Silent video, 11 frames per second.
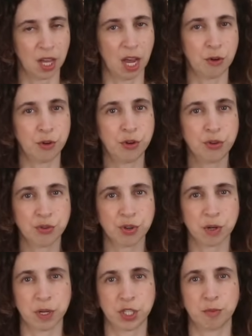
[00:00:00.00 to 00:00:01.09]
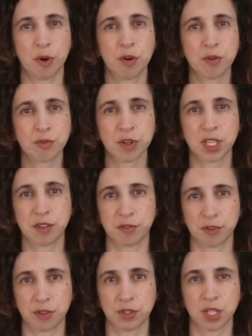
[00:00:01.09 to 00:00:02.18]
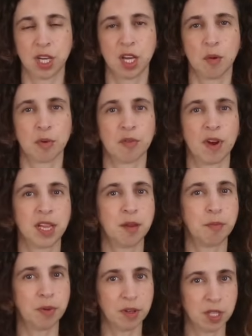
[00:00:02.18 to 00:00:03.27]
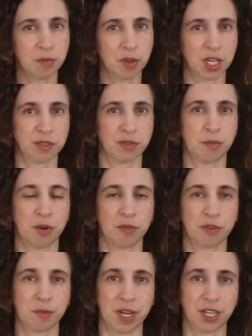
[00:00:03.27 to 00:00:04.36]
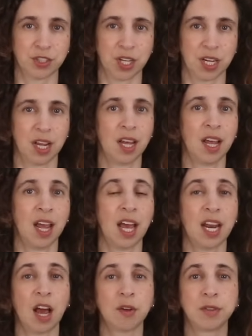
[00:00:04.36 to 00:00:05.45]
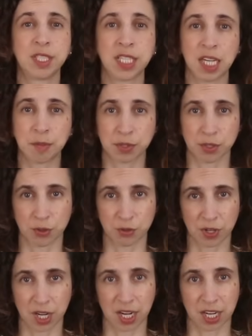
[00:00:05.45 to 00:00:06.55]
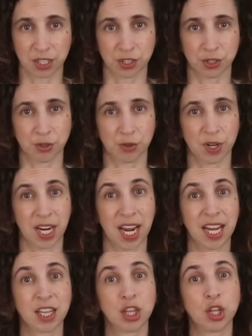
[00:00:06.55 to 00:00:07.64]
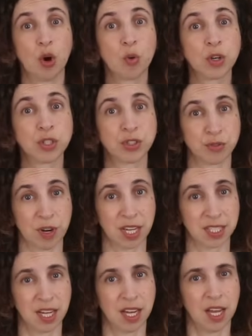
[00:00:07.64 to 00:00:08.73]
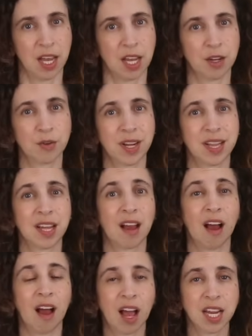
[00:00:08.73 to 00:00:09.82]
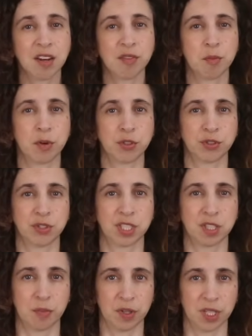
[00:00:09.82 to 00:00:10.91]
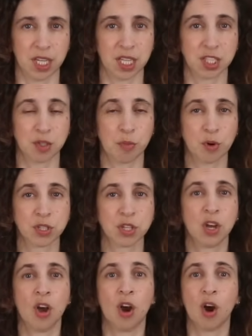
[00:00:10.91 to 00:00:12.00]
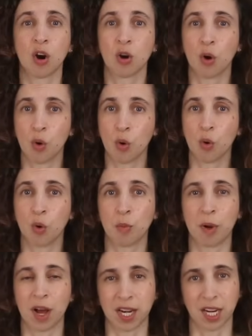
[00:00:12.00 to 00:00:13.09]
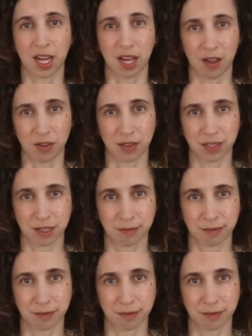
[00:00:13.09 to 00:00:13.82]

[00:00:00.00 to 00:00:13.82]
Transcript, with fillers: how nutrient-rich bone-friendly foods provide the building blocks for bone formation, and how deep social connections create lower stress and create the kind of emotional stability that supports our whole body health.